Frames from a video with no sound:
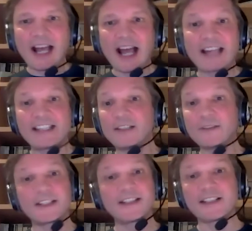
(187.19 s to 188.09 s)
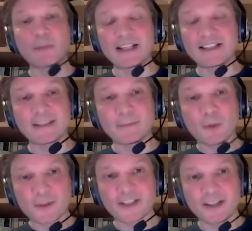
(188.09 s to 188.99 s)
and he loses his main
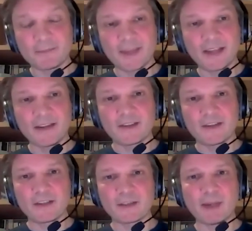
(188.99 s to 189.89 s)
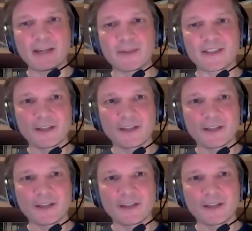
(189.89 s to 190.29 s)
supporter at the newspaper.